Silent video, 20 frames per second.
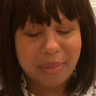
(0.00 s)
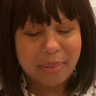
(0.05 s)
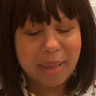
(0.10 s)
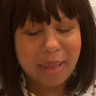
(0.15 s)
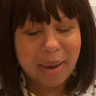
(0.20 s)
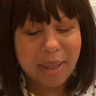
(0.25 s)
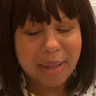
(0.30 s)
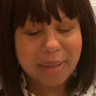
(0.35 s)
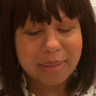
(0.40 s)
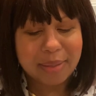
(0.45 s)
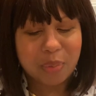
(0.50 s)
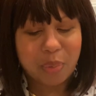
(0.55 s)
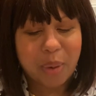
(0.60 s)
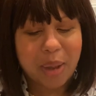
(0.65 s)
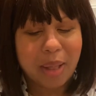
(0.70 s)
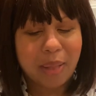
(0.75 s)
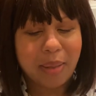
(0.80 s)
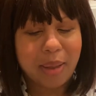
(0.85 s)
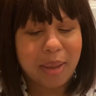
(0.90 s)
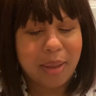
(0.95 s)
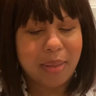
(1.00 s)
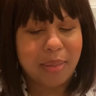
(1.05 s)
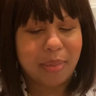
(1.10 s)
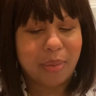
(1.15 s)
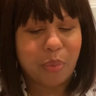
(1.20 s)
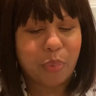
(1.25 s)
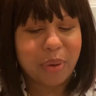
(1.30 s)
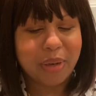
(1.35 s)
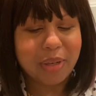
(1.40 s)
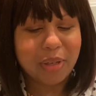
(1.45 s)
that as well in
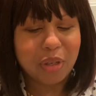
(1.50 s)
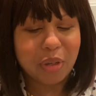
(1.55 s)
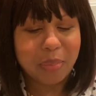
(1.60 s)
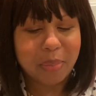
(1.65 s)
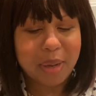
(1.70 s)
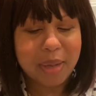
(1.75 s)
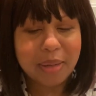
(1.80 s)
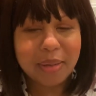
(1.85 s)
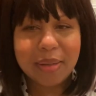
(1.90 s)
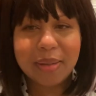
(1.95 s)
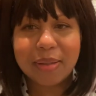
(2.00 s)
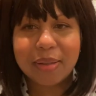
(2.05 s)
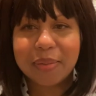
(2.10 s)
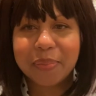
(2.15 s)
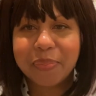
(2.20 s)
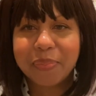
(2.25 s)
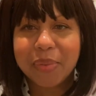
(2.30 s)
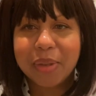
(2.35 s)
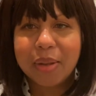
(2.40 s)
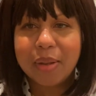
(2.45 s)
the winter months.